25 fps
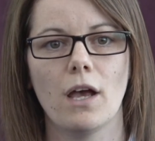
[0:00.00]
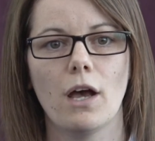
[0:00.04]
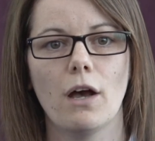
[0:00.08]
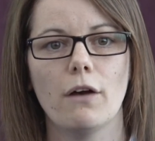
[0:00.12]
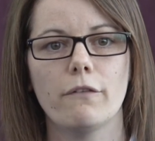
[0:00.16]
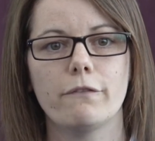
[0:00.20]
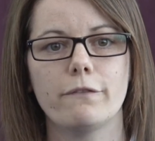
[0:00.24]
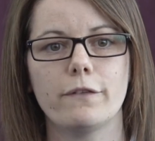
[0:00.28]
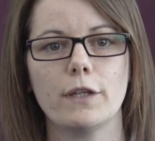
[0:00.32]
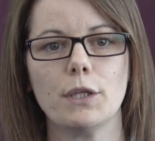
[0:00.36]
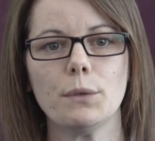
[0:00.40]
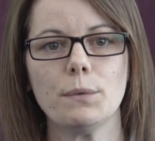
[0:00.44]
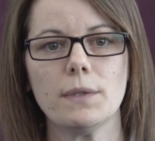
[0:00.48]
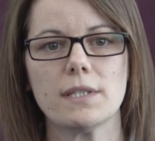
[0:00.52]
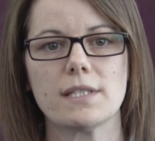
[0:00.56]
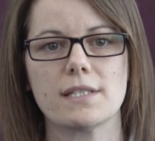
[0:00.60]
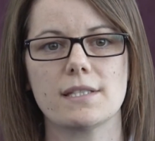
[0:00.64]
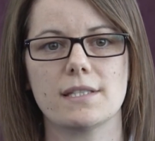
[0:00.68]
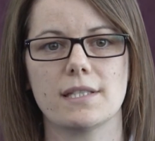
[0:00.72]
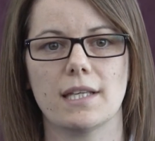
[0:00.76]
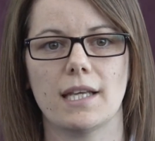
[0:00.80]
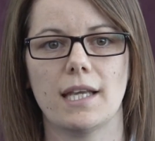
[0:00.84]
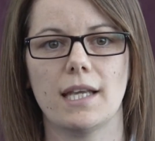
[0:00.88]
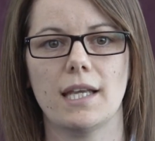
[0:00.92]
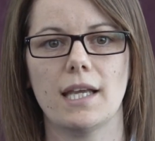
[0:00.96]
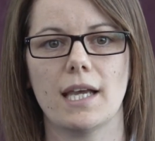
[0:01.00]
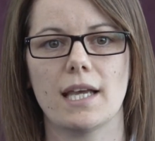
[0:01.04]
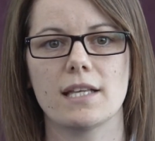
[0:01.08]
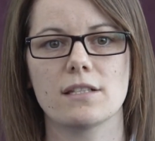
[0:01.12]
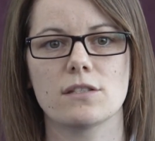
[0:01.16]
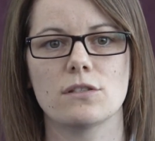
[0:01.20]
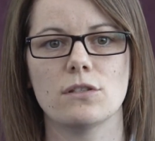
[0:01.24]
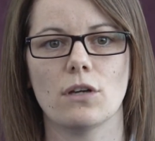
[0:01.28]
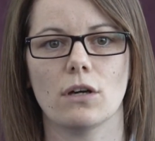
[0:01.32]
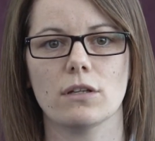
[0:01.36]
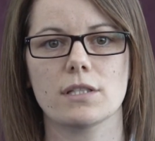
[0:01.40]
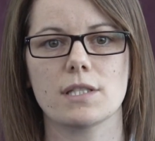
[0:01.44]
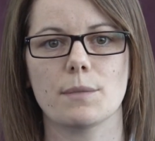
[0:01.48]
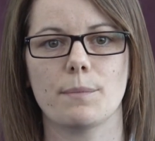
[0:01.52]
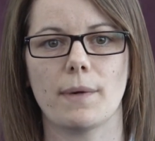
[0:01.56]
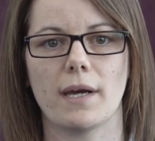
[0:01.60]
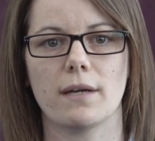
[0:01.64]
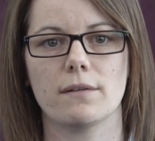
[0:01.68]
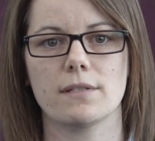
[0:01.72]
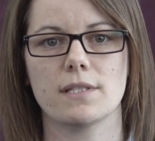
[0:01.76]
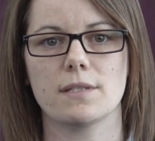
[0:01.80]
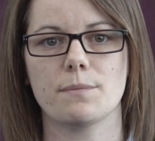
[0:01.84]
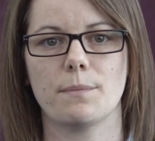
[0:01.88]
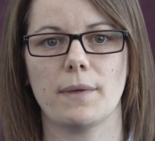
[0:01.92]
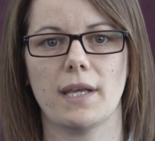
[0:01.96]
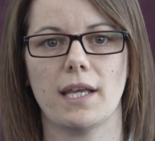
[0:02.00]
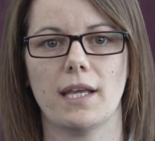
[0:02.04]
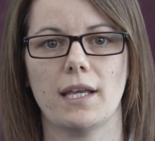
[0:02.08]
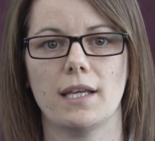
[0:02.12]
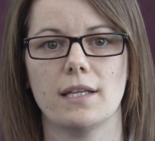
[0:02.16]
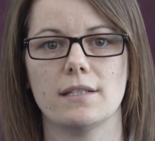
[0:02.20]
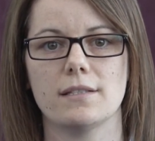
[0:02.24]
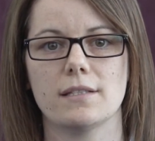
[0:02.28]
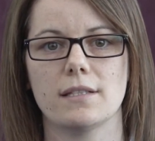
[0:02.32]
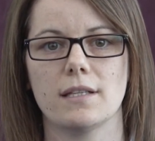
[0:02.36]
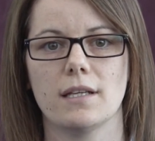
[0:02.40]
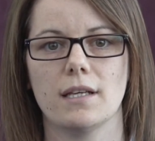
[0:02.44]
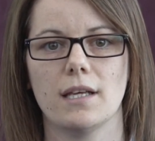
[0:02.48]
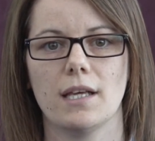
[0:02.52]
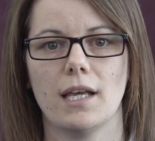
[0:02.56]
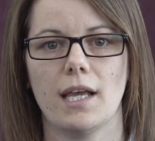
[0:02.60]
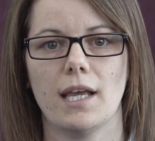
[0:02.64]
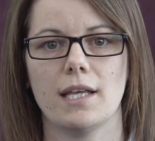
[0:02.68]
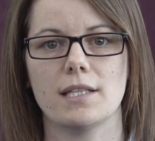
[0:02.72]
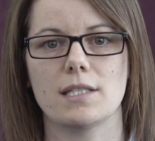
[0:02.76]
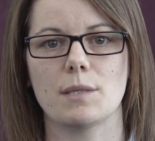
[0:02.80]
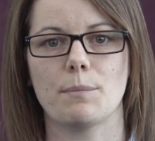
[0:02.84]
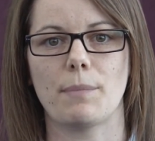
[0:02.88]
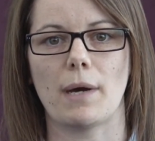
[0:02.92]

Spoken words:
Fluency is not about speed. It's